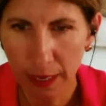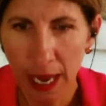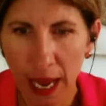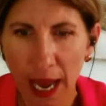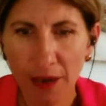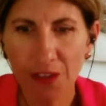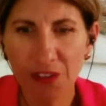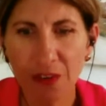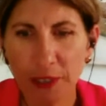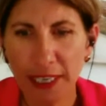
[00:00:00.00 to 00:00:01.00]
How does
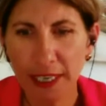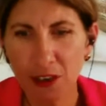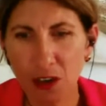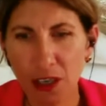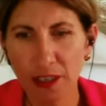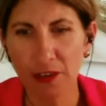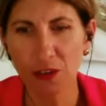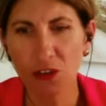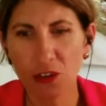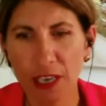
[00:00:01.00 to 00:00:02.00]
someone get an
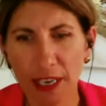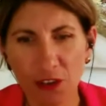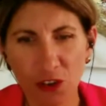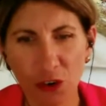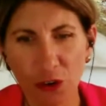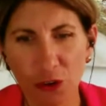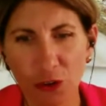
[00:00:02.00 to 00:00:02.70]
audience to Kickstarter